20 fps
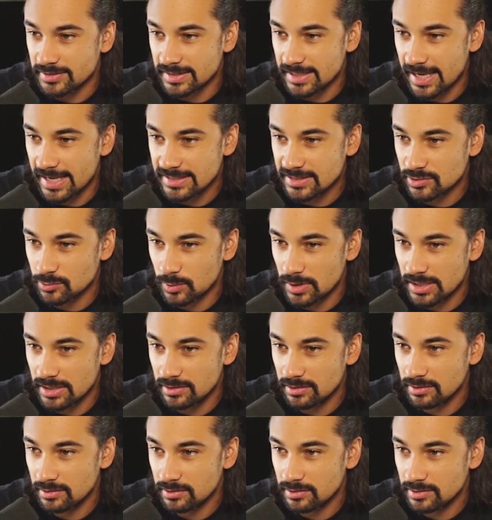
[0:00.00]
guest suite
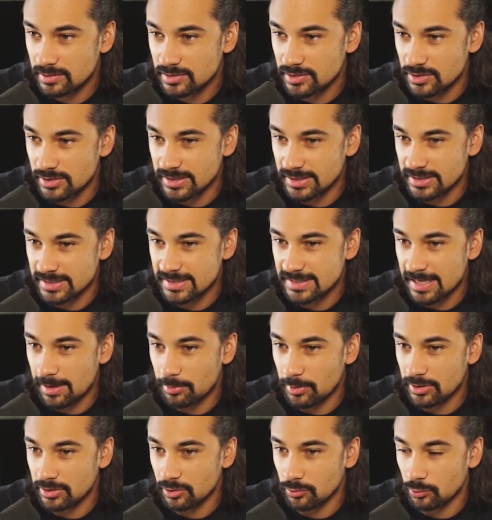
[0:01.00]
so you can
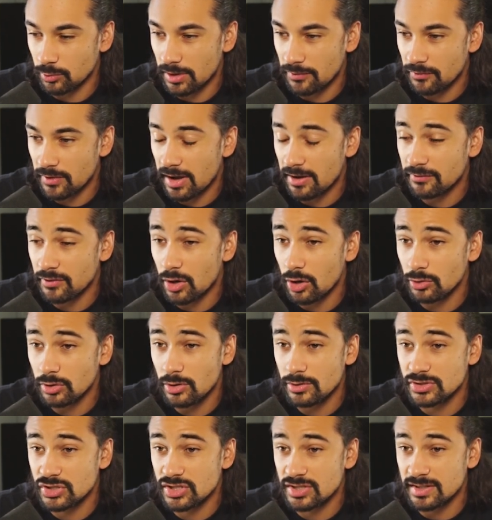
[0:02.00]
separate the riffraff. Oh,
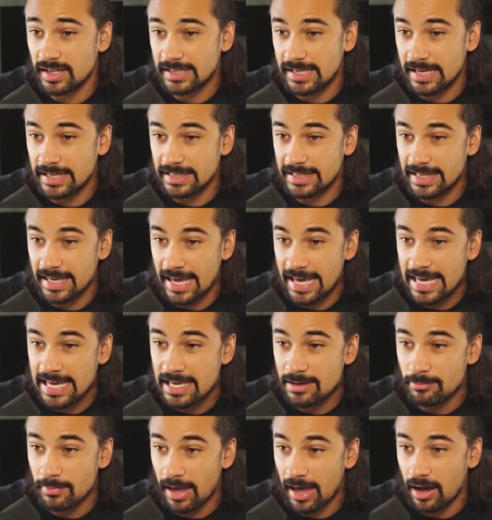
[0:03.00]
no, it's just like a
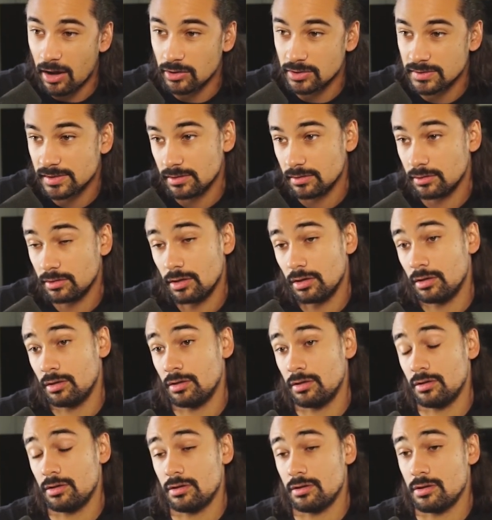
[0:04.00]
game house.
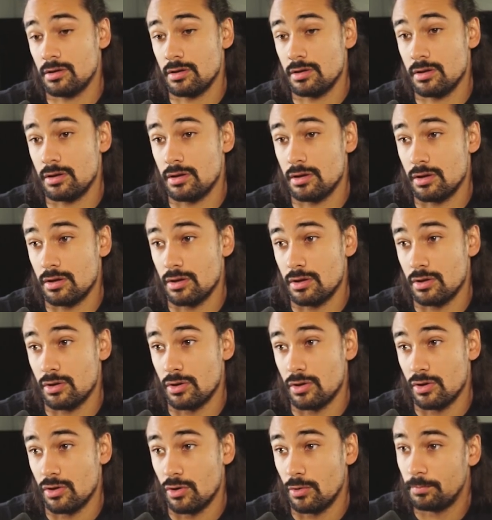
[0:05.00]

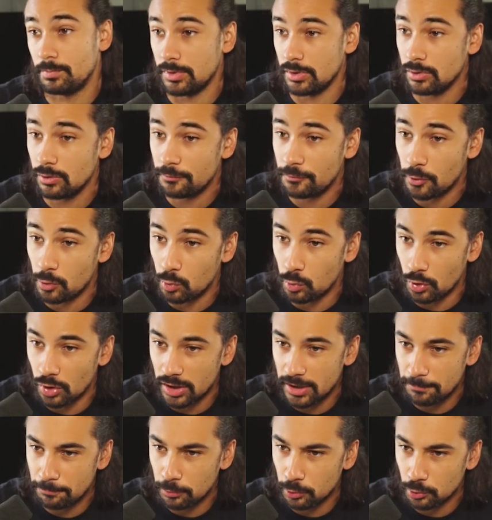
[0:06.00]
Oh, beautiful
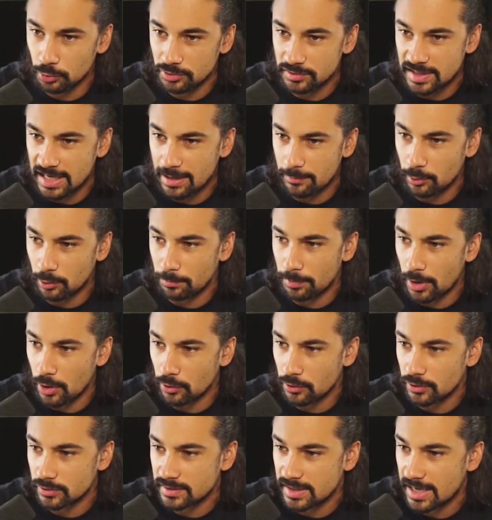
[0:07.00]
wood pool table,
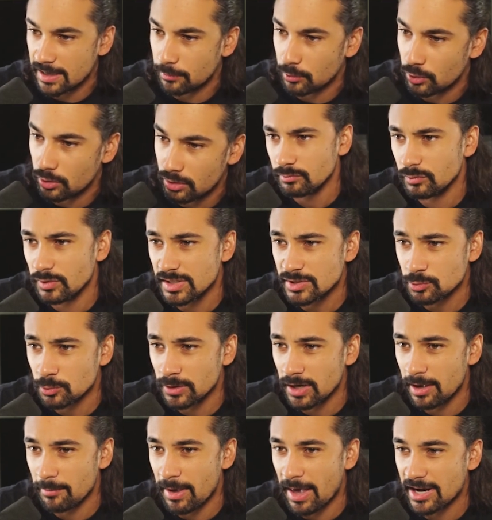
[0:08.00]
poker table. This
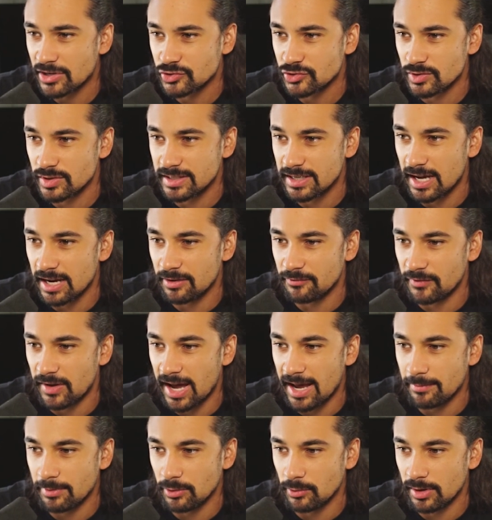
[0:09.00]
one I'm actually kind of
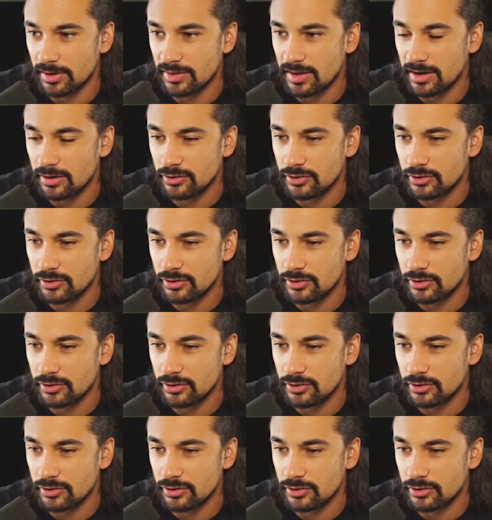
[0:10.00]
vibing with. I don't